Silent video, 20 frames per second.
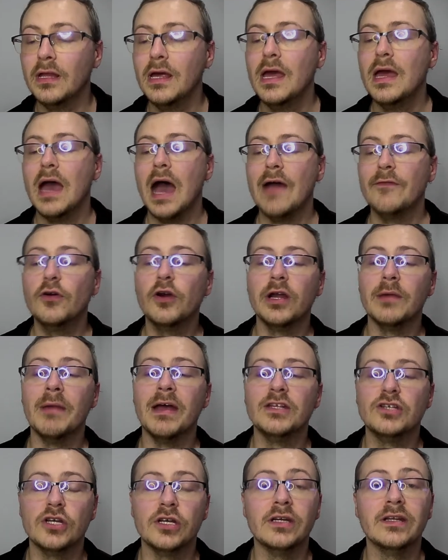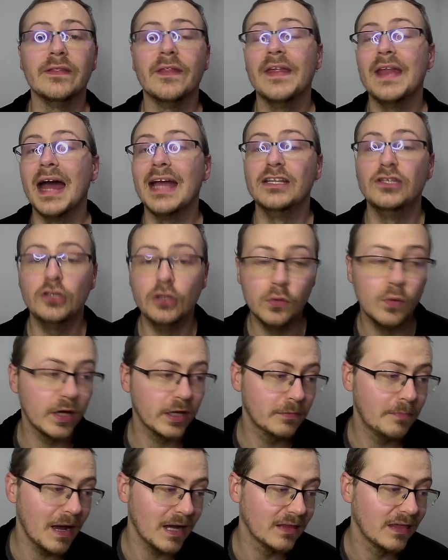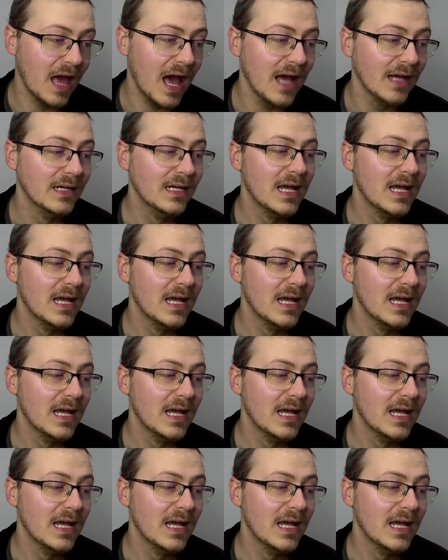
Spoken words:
I've already mentioned that I do expect that,